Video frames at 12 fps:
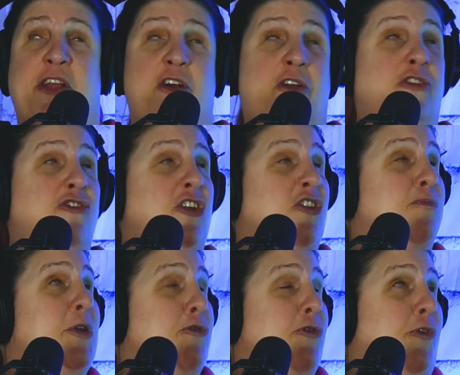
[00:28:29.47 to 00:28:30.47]
technology is
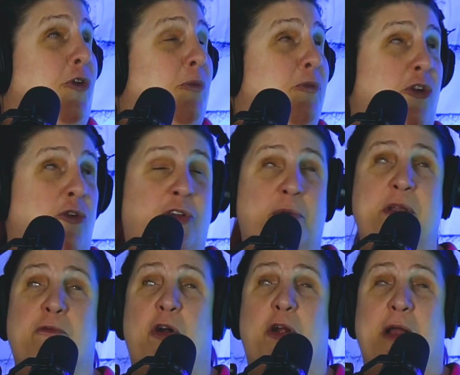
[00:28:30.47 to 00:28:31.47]
beautiful. Don't get
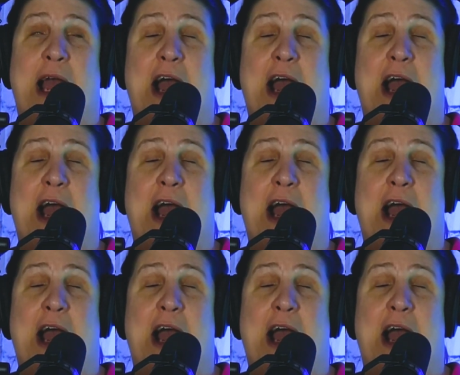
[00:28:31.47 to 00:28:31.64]
me wrong.